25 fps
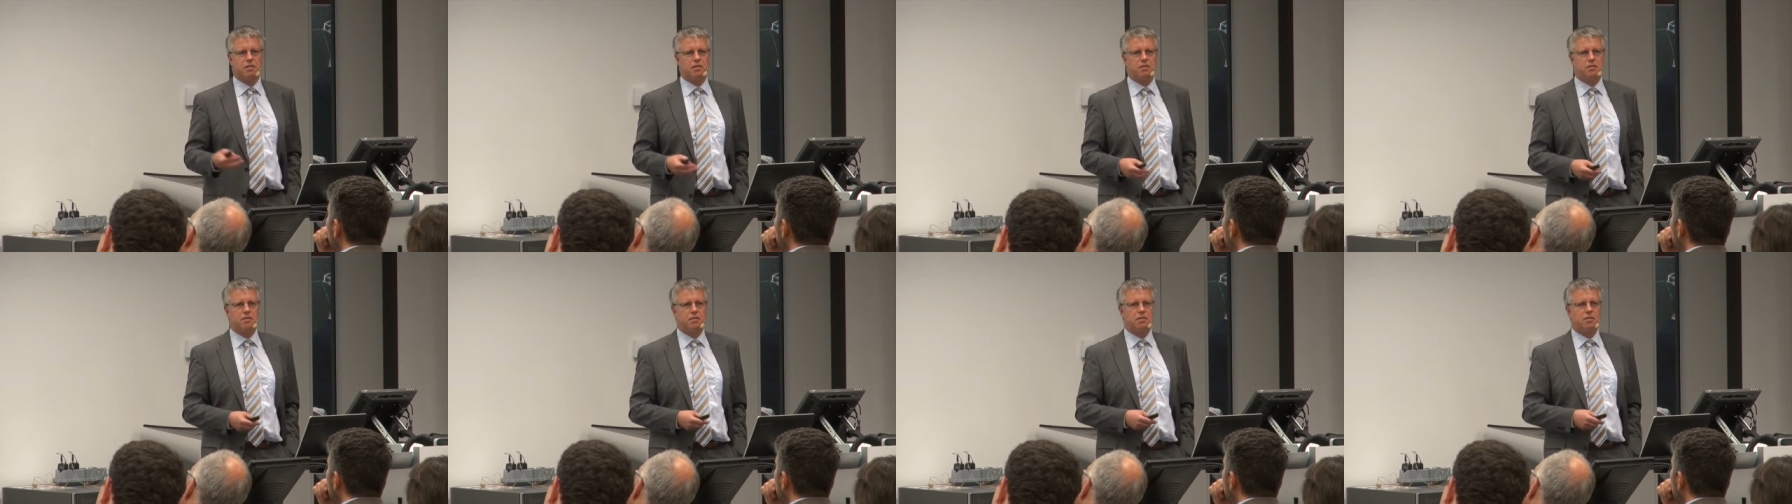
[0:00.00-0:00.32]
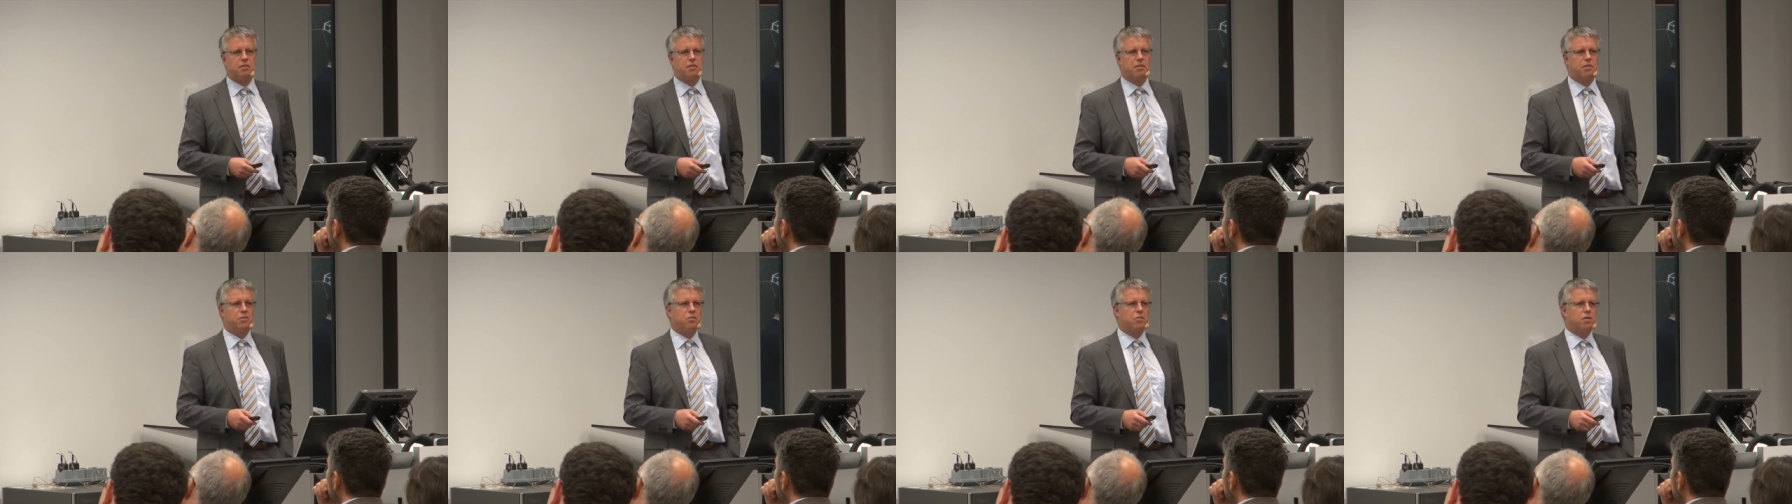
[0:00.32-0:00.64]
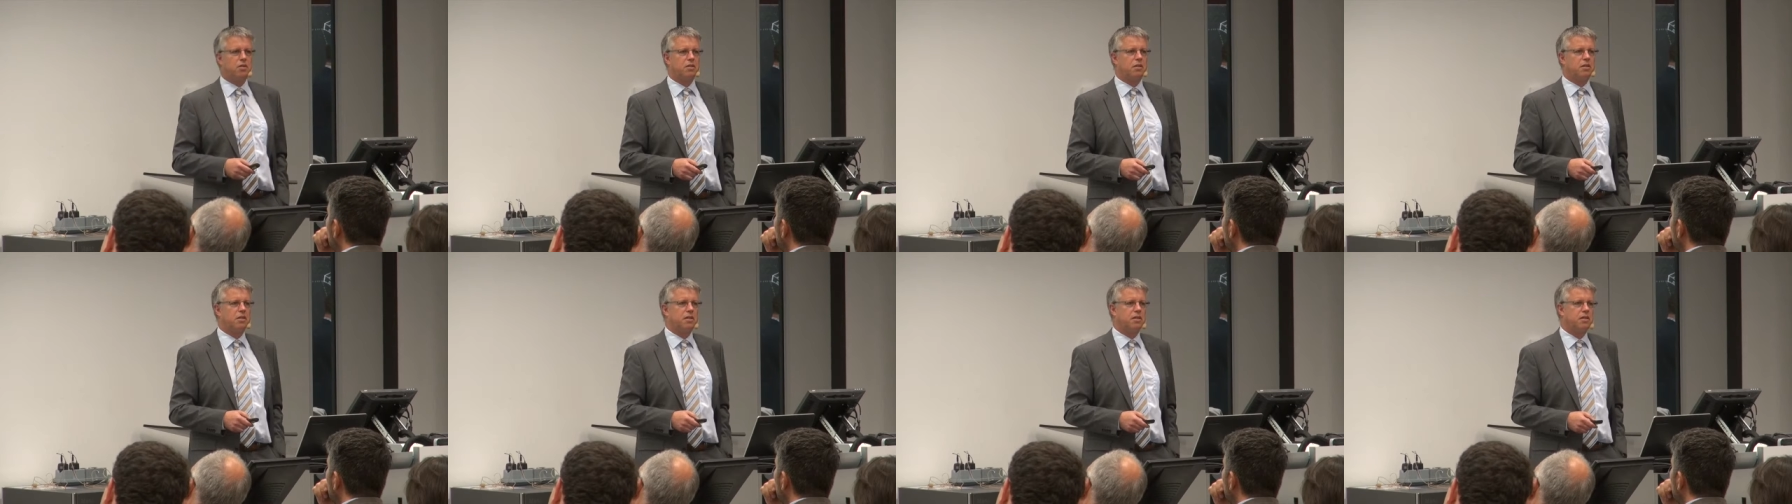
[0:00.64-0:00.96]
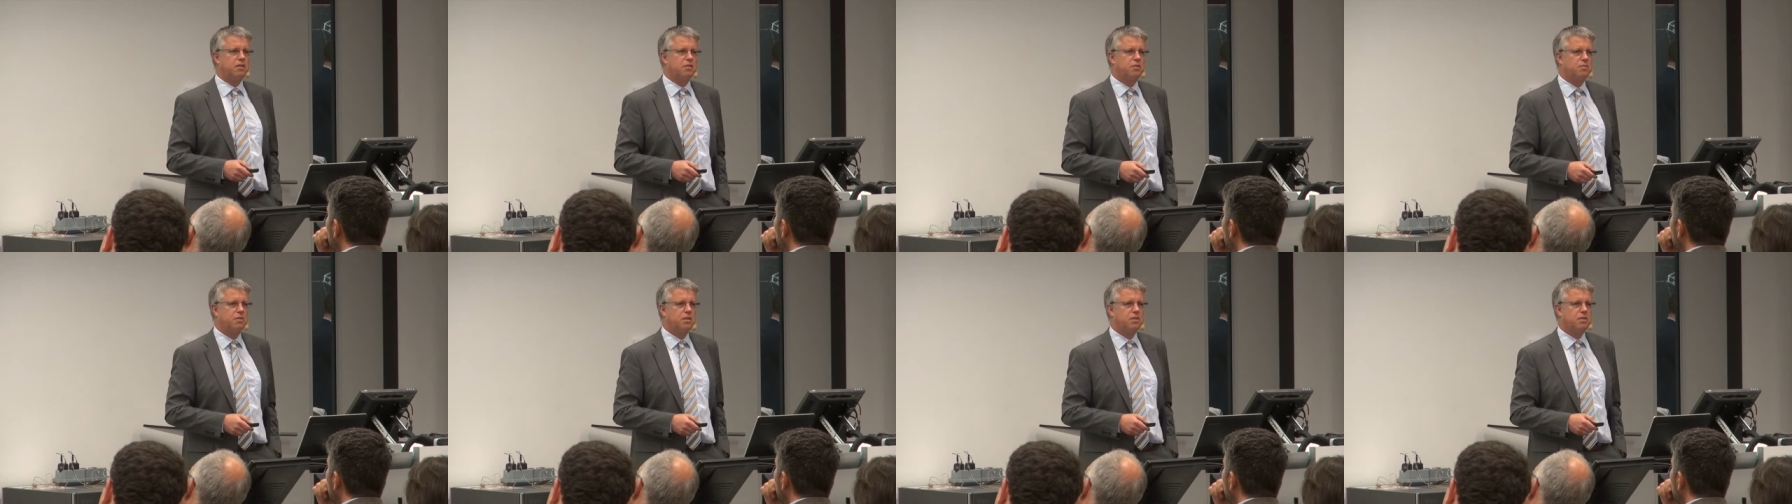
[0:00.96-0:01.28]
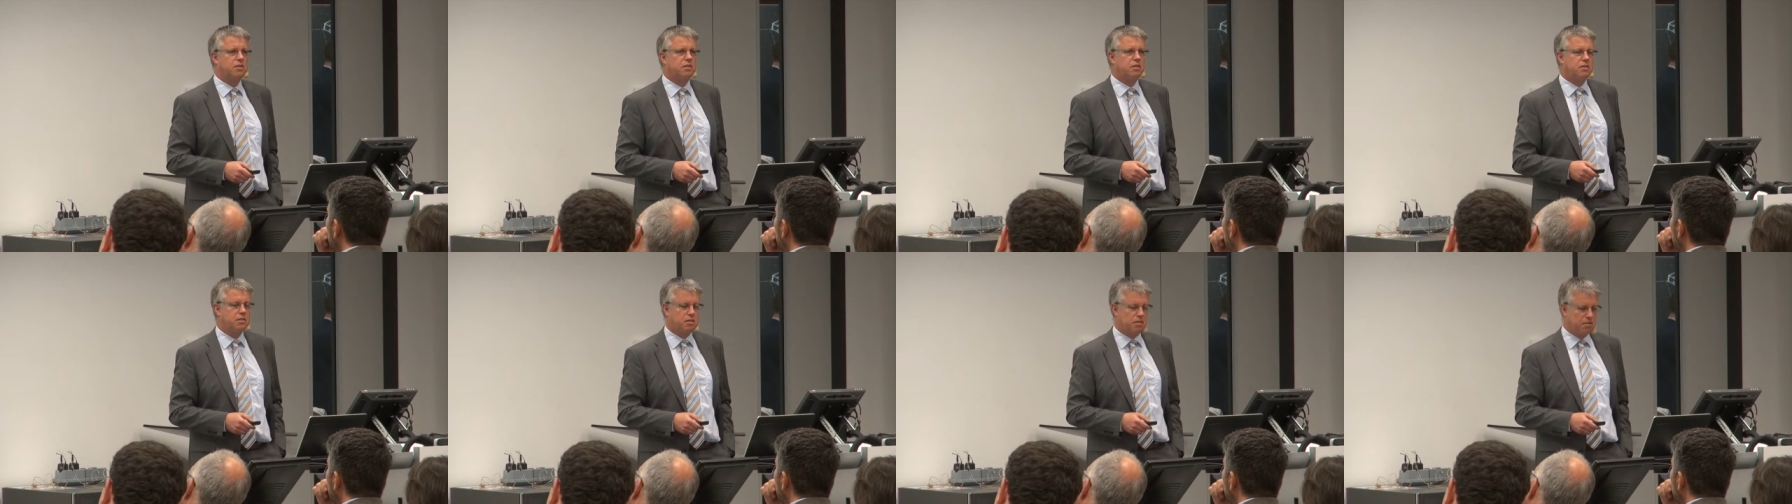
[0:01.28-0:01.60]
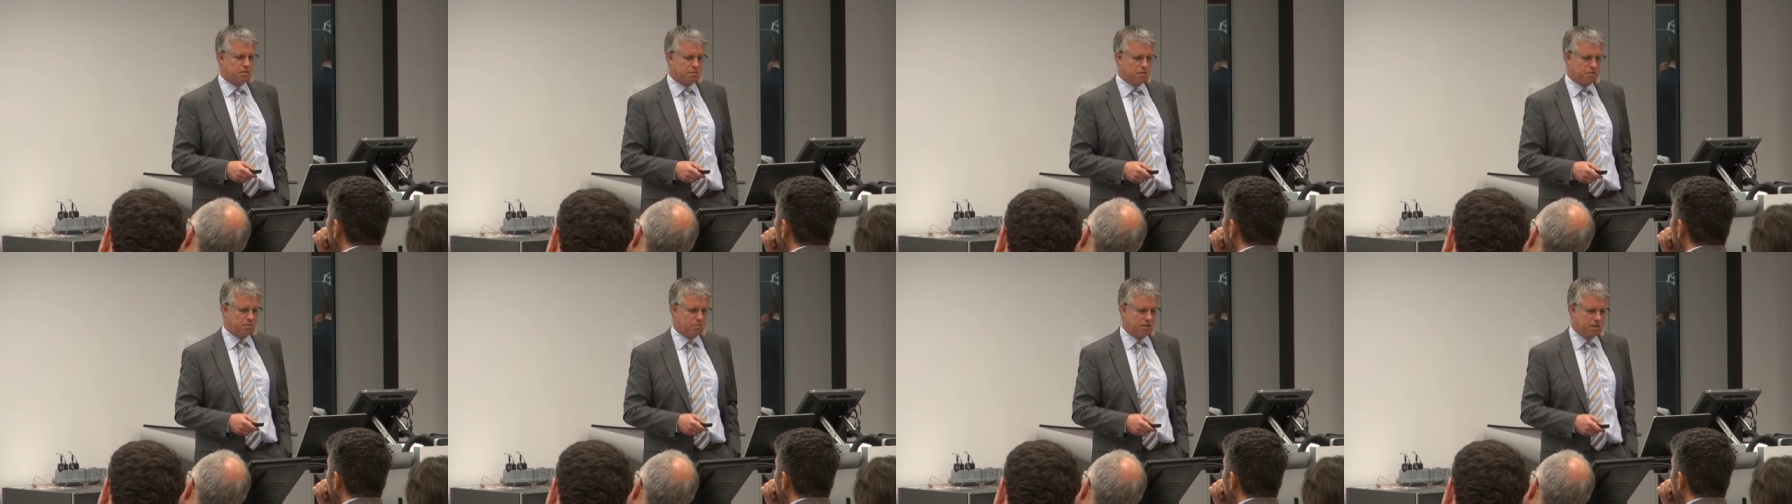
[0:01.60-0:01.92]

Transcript: one case which is